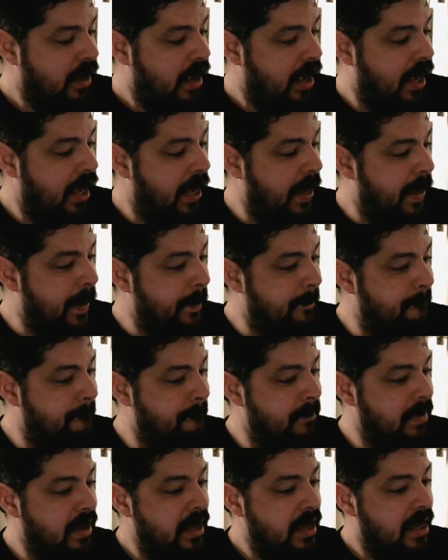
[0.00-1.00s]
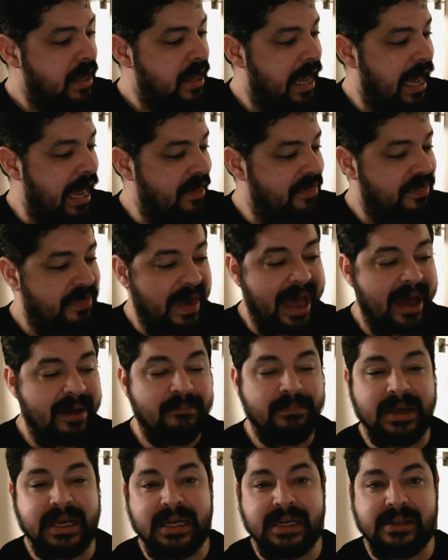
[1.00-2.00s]
And that
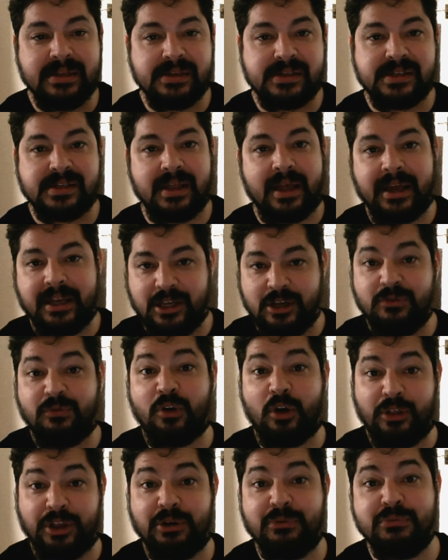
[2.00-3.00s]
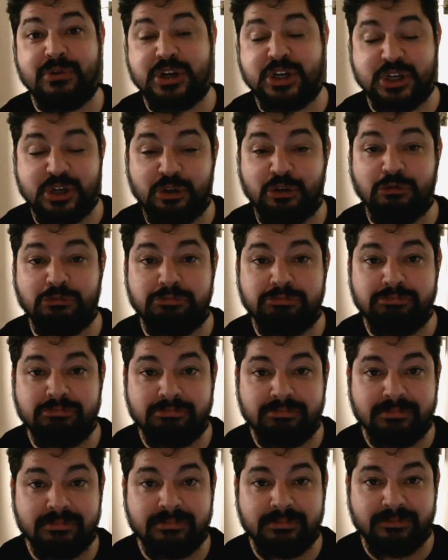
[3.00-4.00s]
means that you've got the original
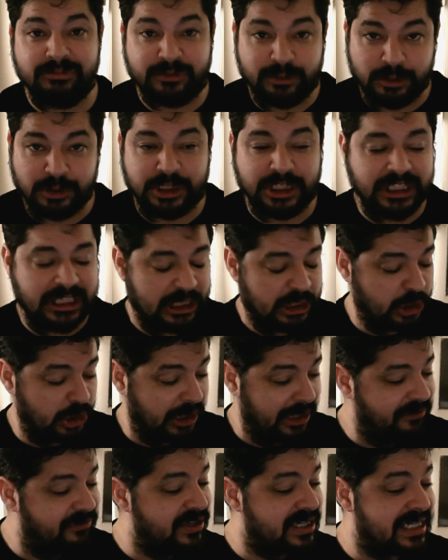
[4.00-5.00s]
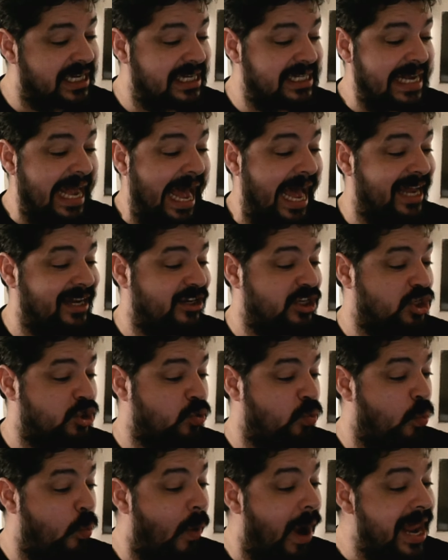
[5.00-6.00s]
first edition. If it says add
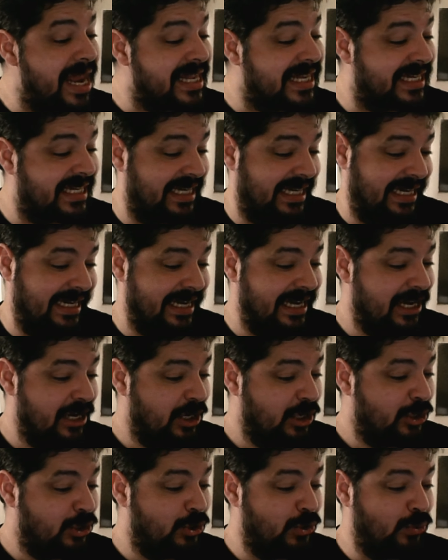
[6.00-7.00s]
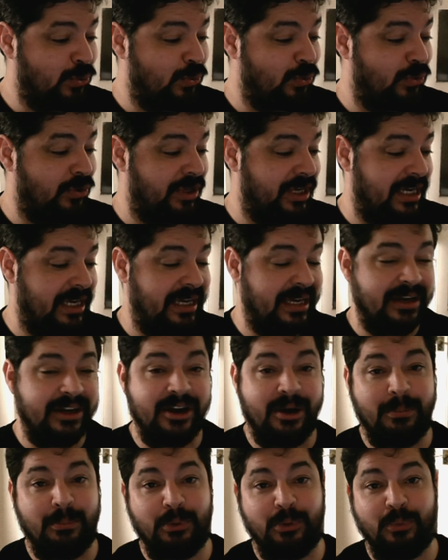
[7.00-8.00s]
20 to the
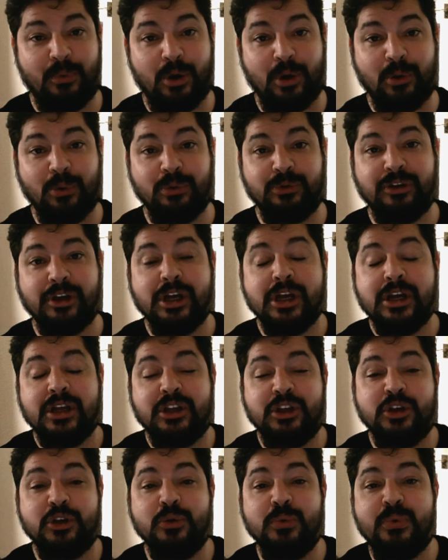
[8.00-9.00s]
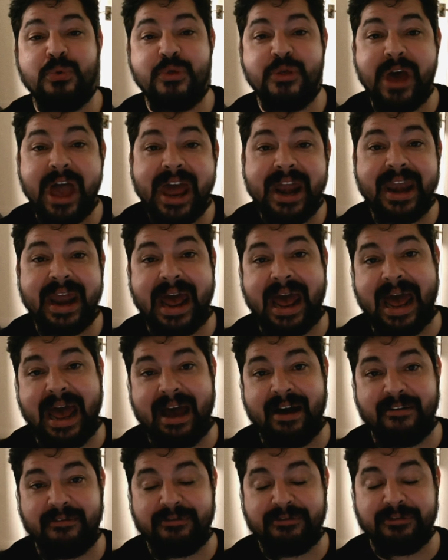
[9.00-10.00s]
number rolled, you then
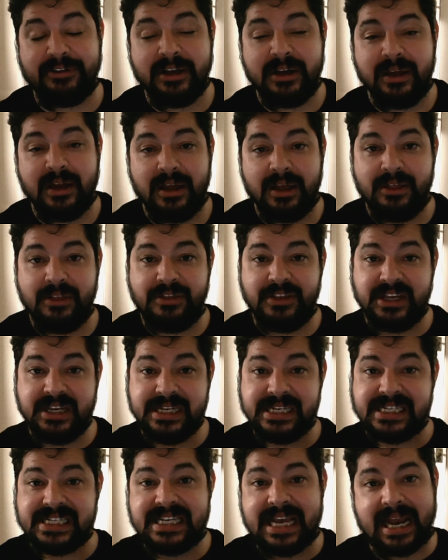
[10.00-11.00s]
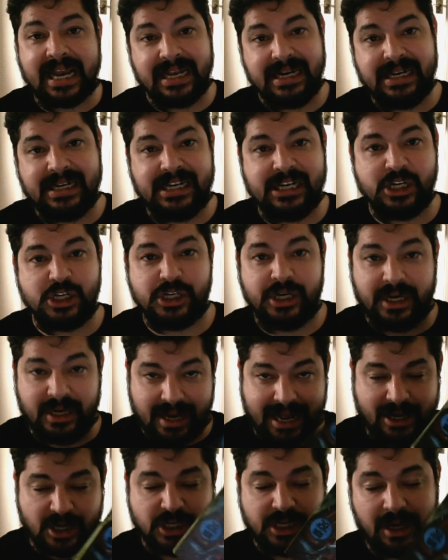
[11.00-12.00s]
have the second edition. And
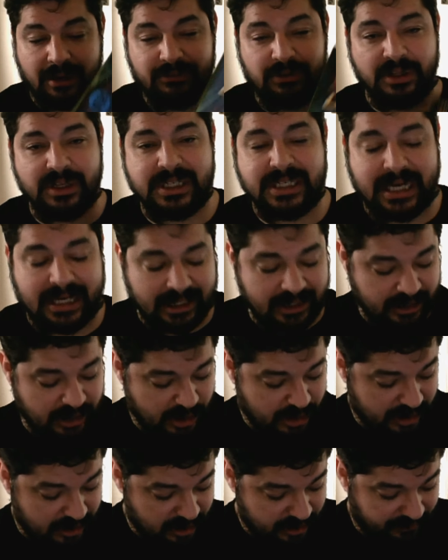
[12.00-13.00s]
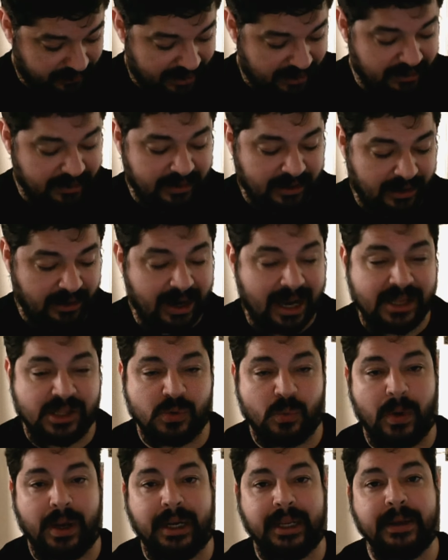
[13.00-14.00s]
actually, I've got the second edition, I just found it there at
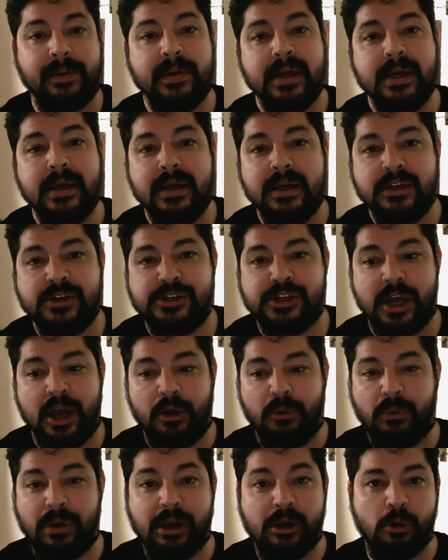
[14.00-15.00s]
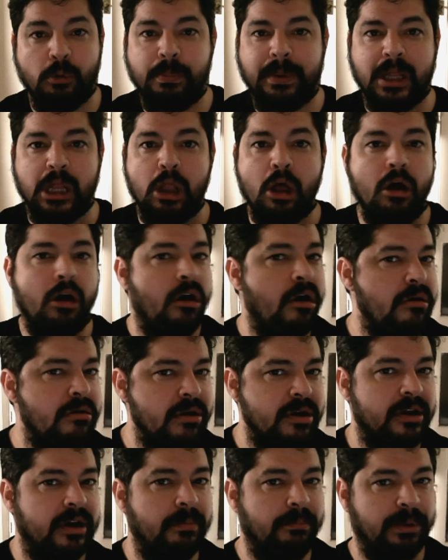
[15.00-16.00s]
20. So it'll be a lot
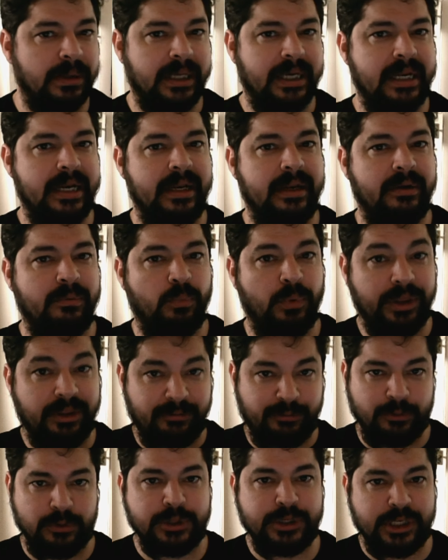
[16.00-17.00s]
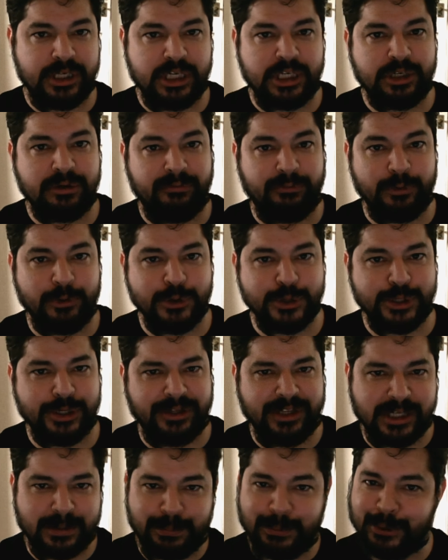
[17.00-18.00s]
harder to complete it with the first edition version
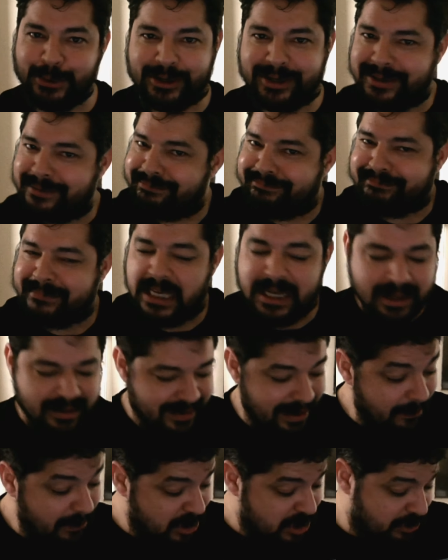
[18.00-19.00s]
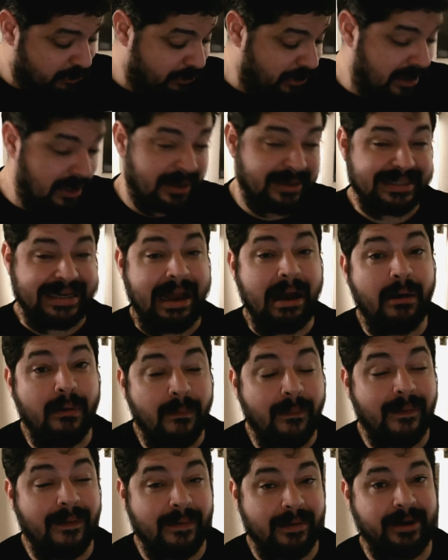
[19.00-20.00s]
of this book. They must have realized how
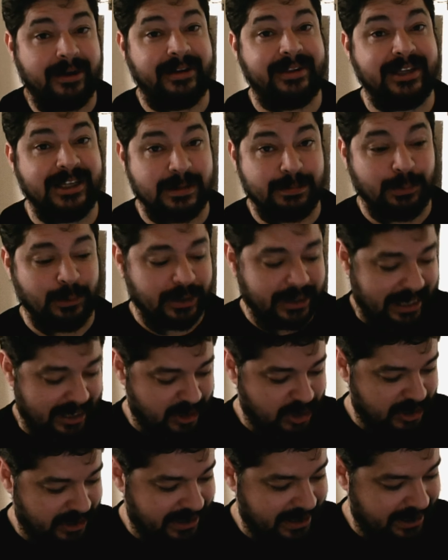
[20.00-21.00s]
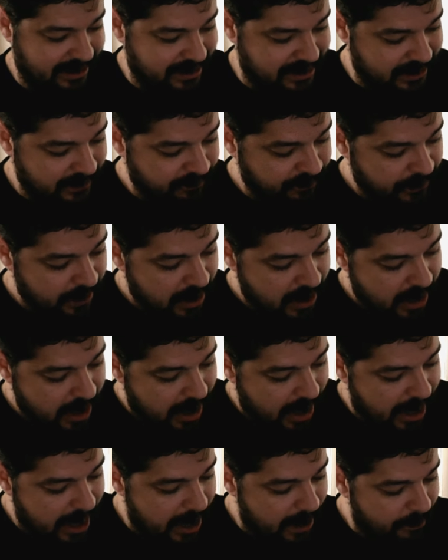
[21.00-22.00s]
hard this book actually is.
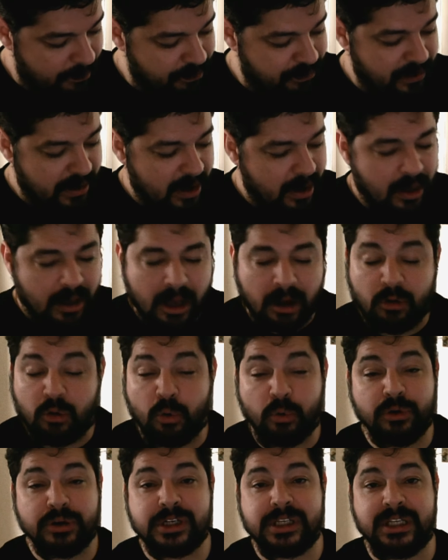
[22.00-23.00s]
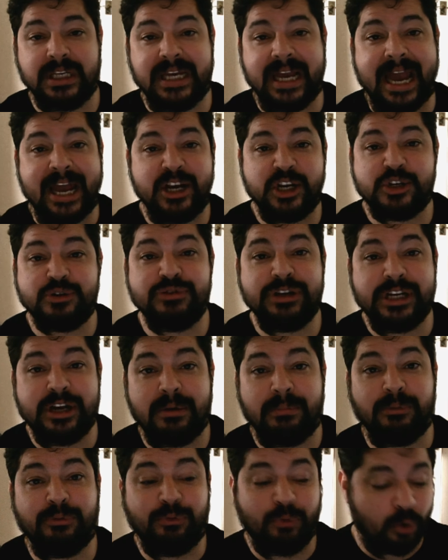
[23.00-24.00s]
Of course, the entry
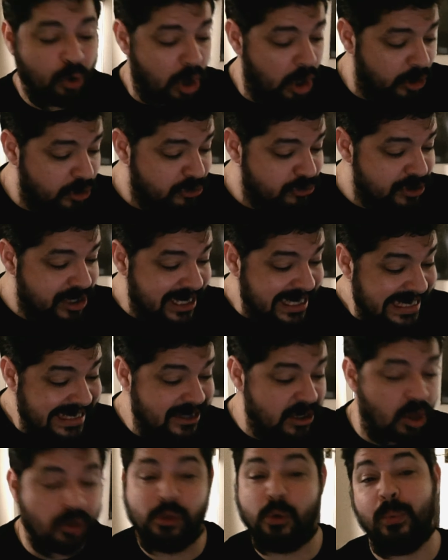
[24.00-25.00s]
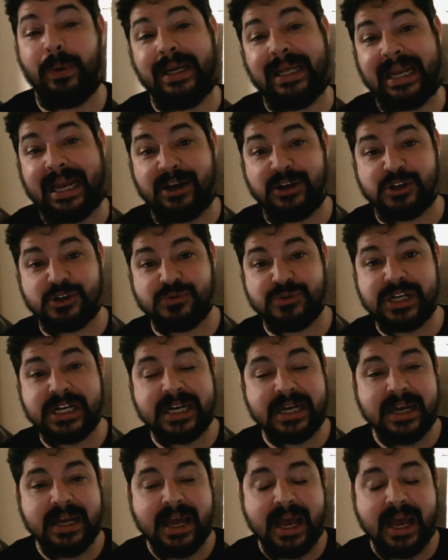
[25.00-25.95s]
number 400 is not the winning entry.